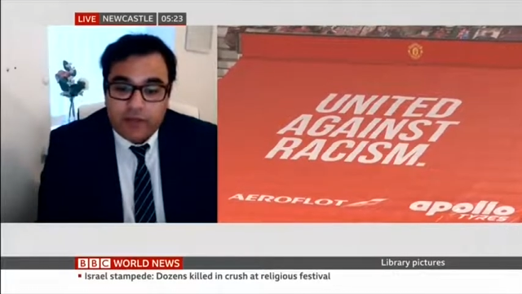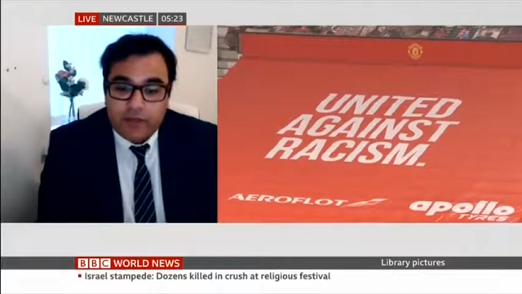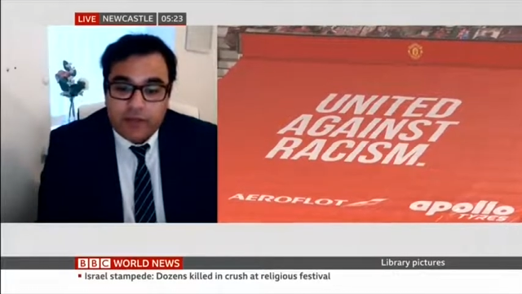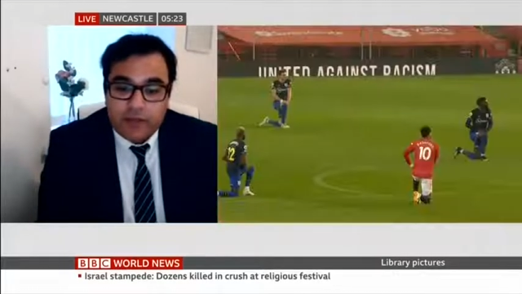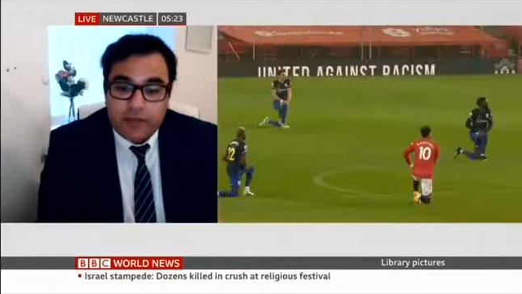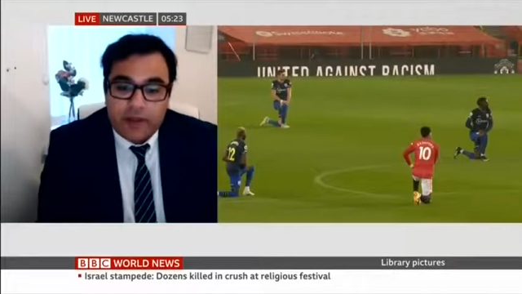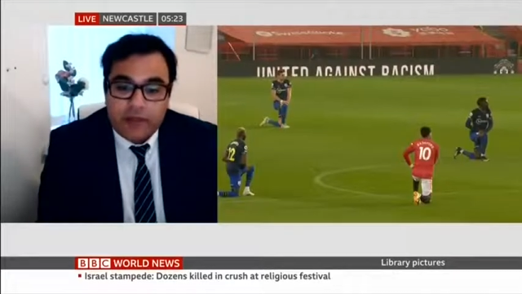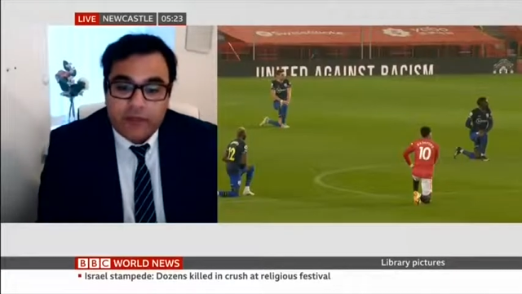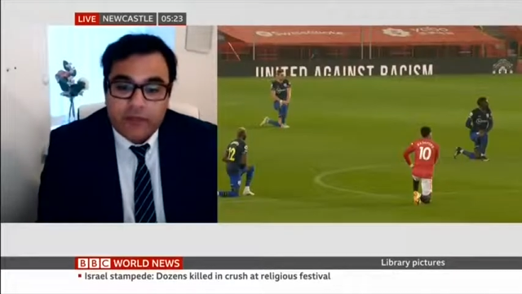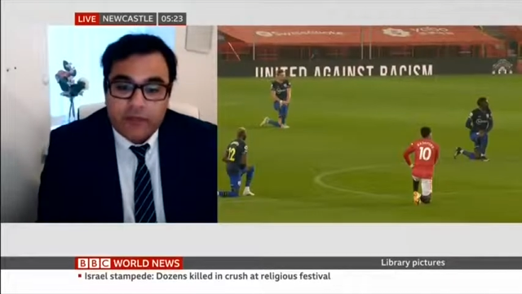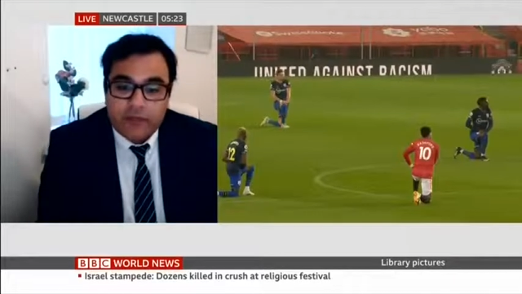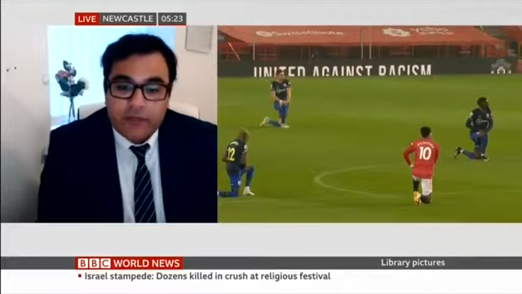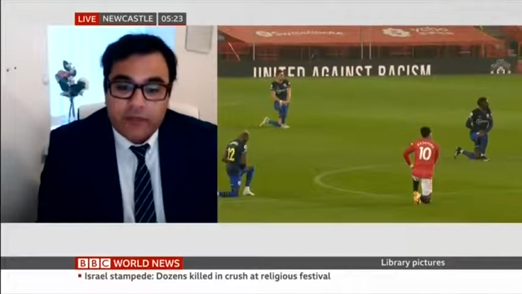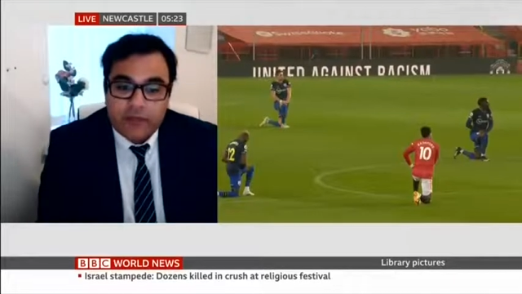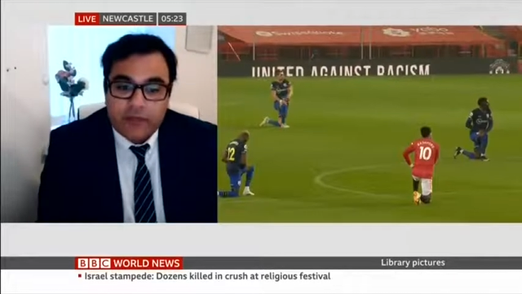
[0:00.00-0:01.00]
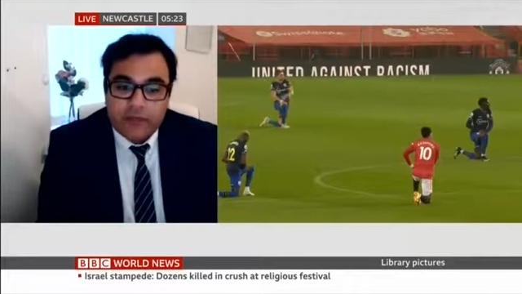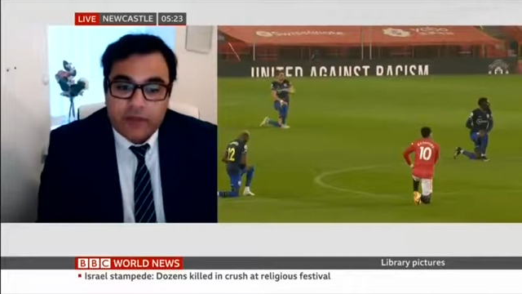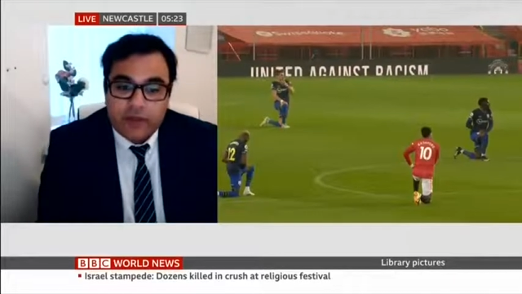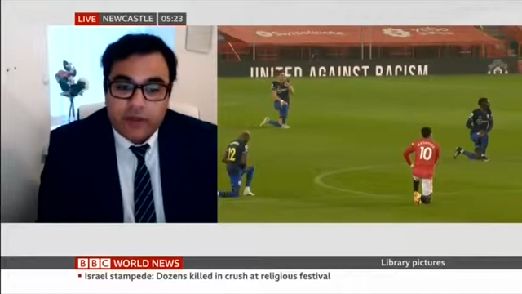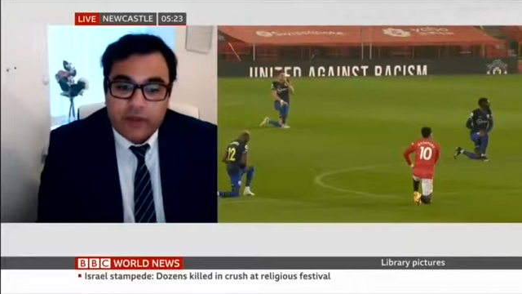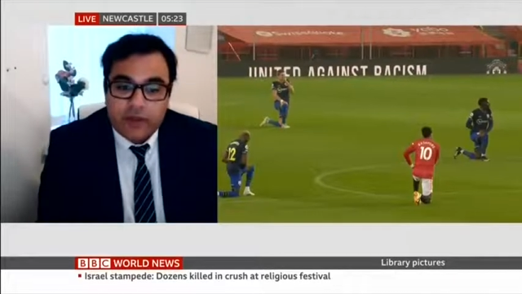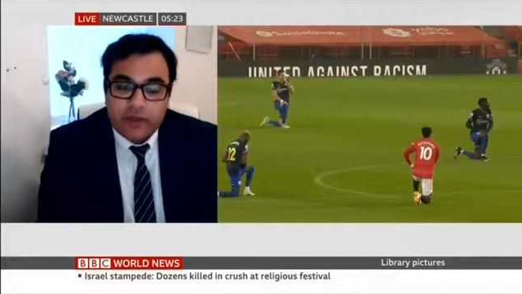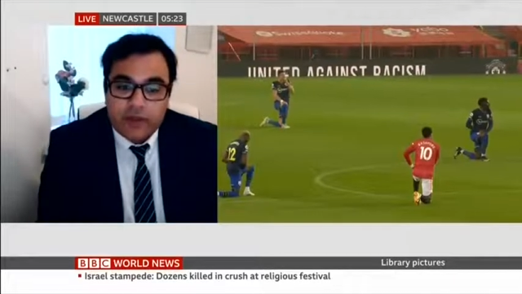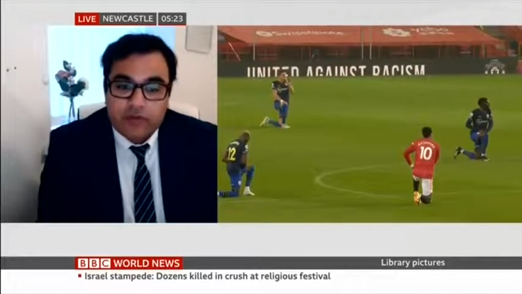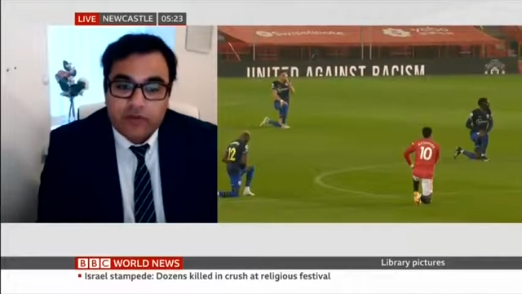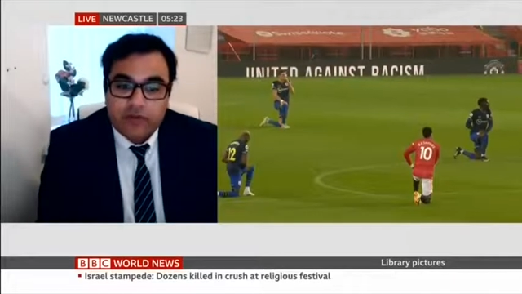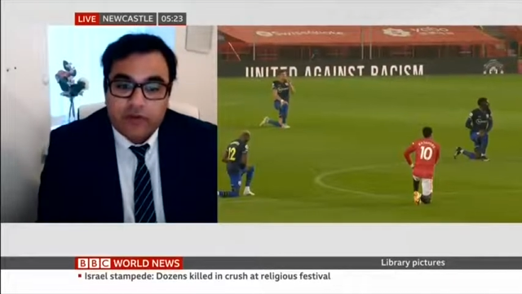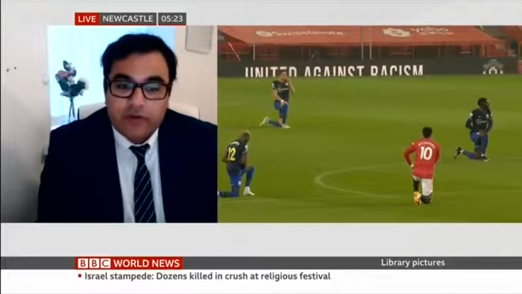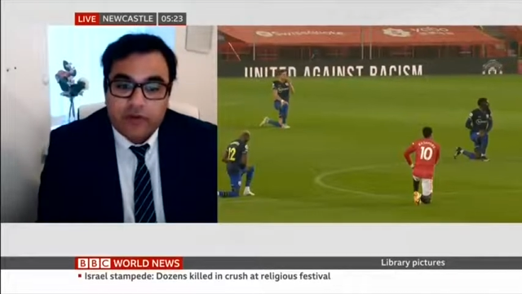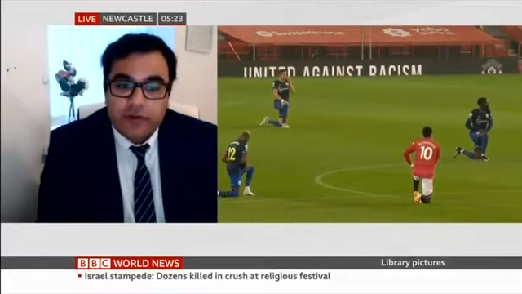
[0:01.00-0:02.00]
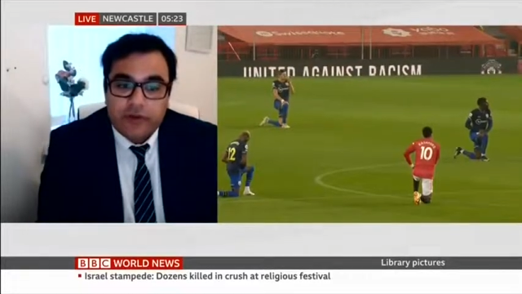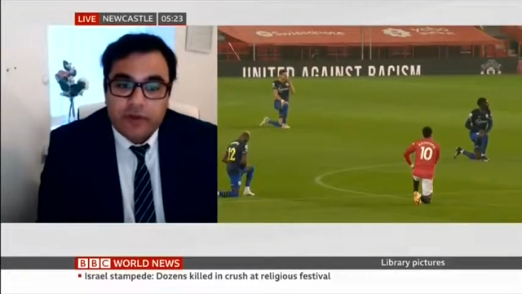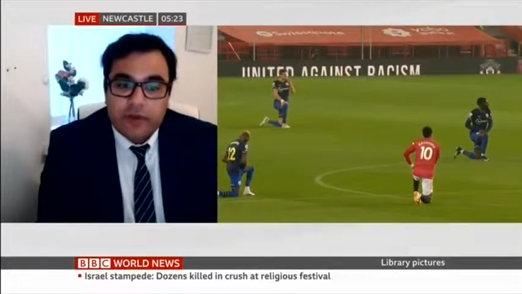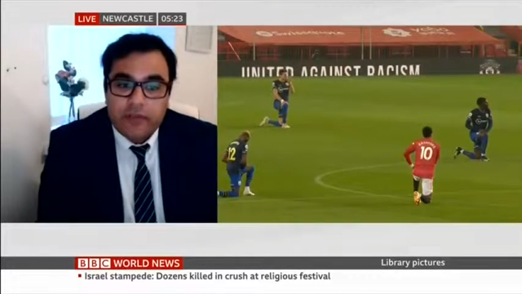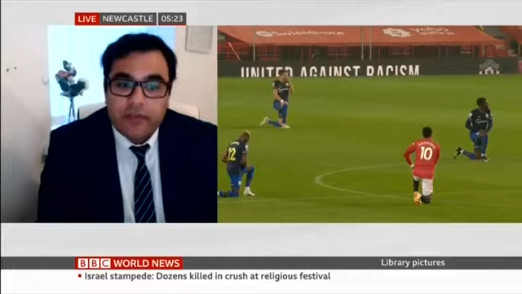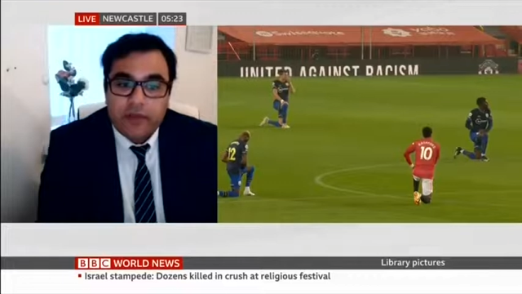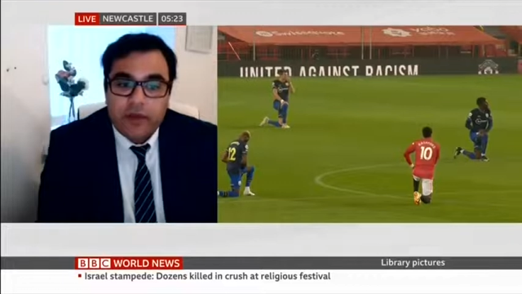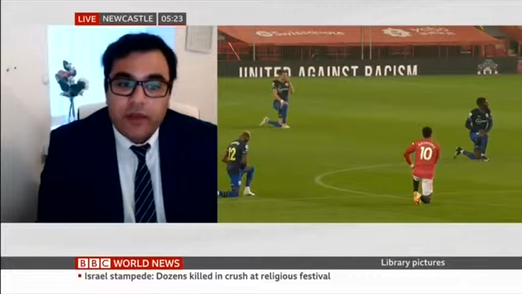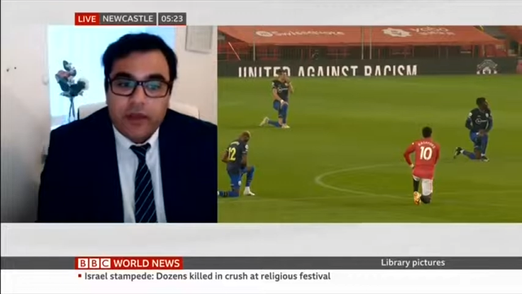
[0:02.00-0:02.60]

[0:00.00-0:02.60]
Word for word: the, the, platforms in, in the short term,